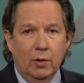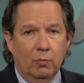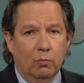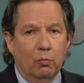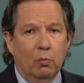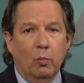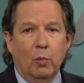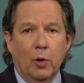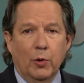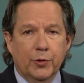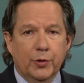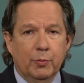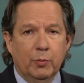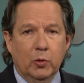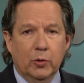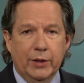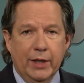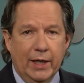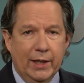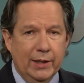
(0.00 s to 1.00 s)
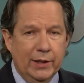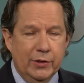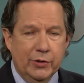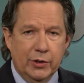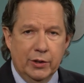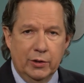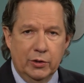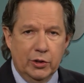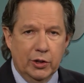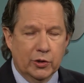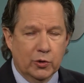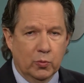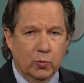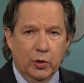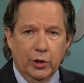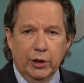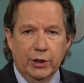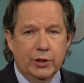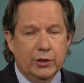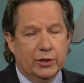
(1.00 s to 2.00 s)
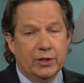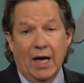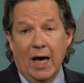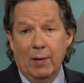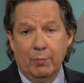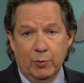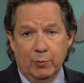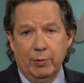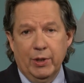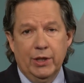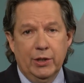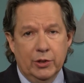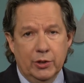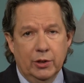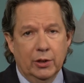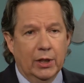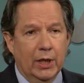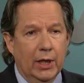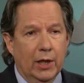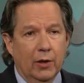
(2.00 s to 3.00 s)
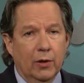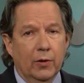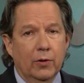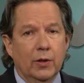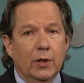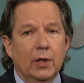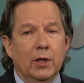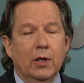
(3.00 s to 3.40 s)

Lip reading: multiple days and just really stopped patient care,